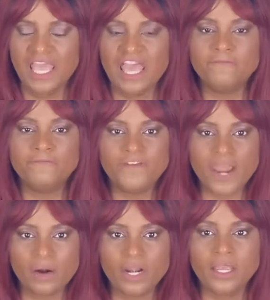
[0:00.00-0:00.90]
a
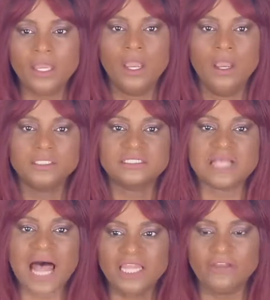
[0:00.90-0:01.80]
very
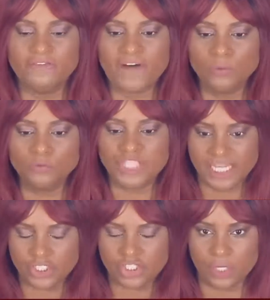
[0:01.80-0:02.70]
solid
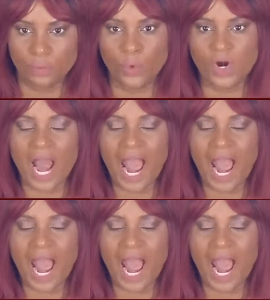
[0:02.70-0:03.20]
foundation where